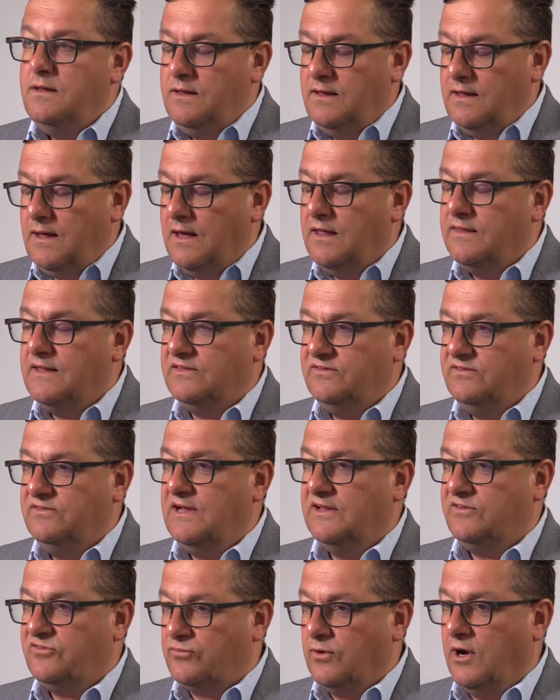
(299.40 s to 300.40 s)
Yeah,
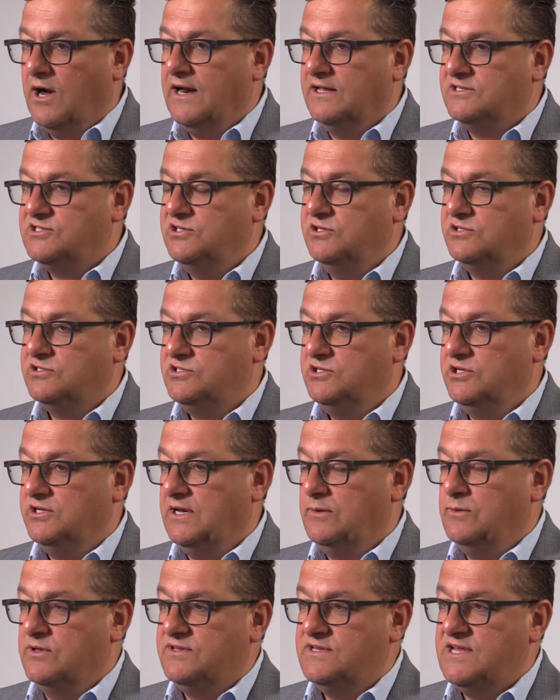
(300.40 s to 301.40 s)
that's right. It's
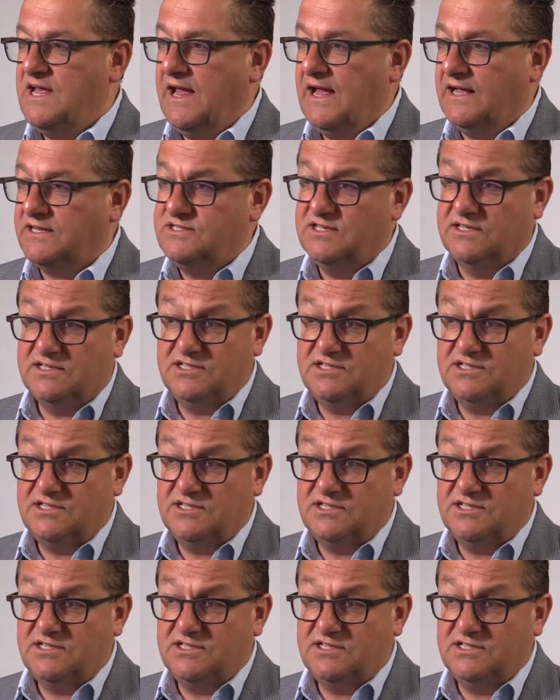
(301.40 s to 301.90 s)
certainly with tax,